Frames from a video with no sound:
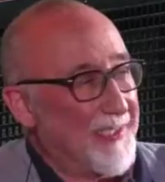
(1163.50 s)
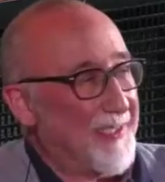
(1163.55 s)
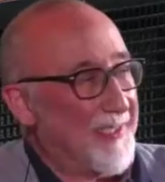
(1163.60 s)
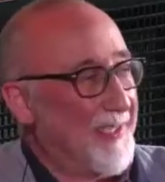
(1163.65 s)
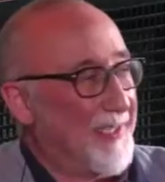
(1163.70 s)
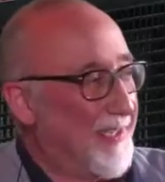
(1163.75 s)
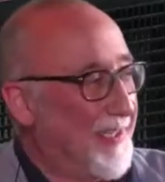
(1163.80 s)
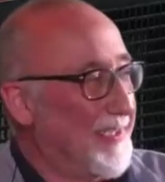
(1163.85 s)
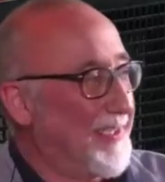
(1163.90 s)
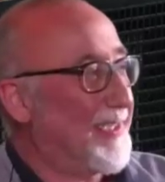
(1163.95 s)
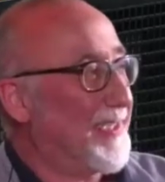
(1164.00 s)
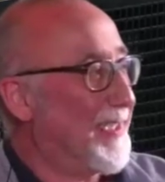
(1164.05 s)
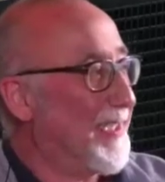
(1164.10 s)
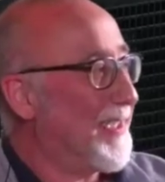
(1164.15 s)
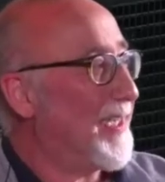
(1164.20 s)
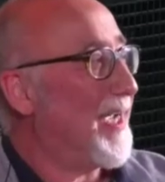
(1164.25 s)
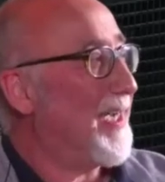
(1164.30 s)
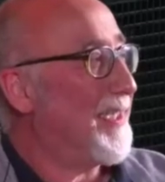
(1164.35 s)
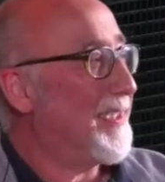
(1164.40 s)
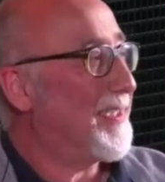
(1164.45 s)
to the
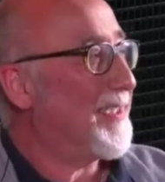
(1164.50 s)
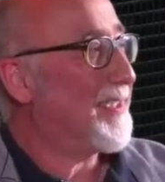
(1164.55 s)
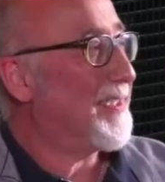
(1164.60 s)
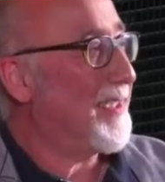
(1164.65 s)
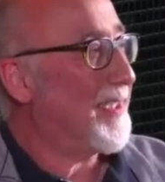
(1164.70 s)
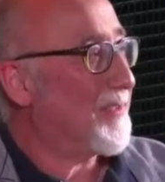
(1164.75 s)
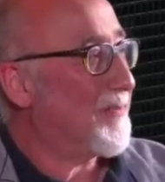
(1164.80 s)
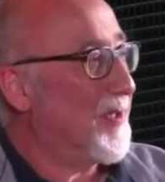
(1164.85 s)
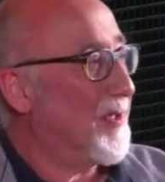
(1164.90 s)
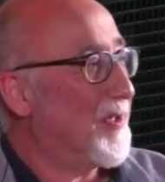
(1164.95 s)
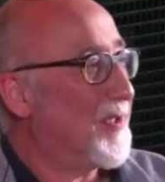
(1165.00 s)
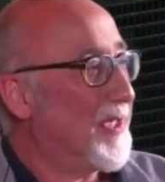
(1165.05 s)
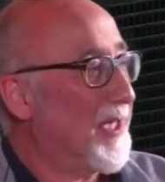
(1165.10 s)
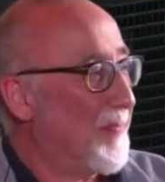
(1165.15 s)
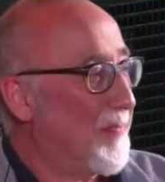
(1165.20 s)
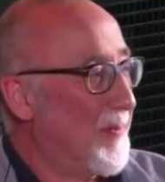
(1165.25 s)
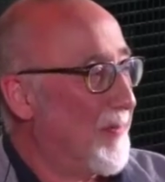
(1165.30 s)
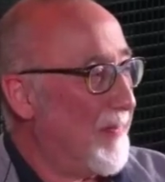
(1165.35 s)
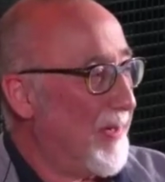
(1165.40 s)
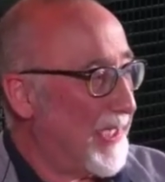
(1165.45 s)
1986 World
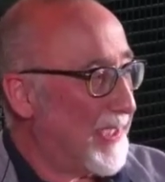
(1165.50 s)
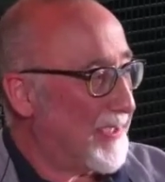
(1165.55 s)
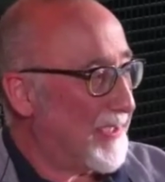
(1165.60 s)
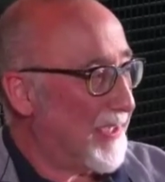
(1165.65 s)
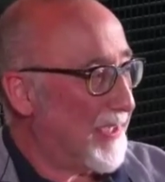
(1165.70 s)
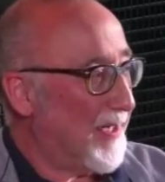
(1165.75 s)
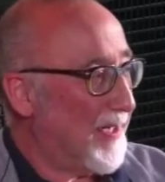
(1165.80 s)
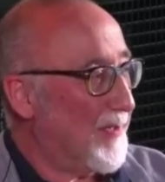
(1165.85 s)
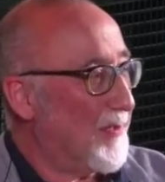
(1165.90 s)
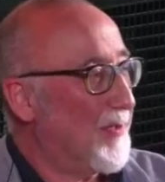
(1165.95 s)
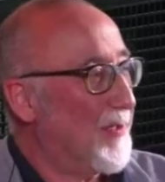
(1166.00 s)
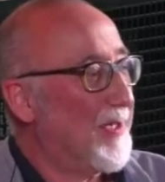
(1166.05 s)
Cup in Mexico.